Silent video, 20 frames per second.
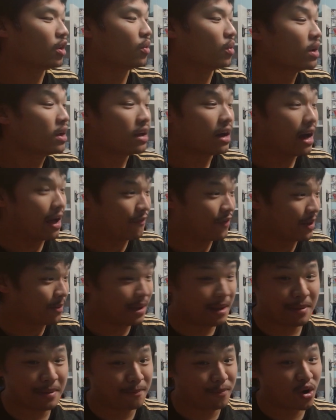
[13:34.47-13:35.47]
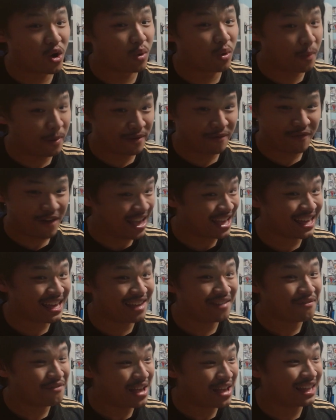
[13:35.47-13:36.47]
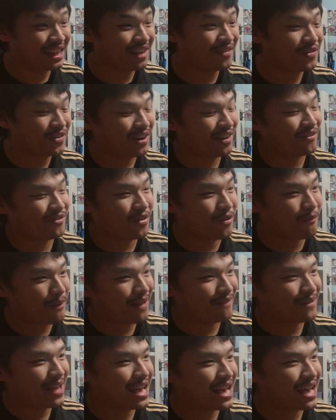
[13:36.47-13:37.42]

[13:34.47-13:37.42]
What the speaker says: though I think maybe Pro would be thanking Vela for